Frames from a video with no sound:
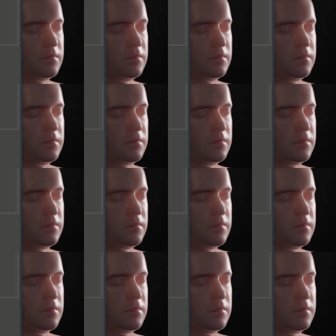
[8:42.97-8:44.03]

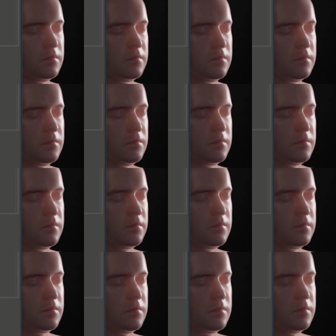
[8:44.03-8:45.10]

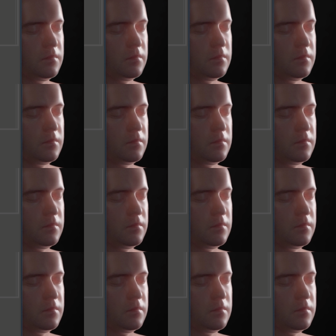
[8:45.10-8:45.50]
(no one is talking)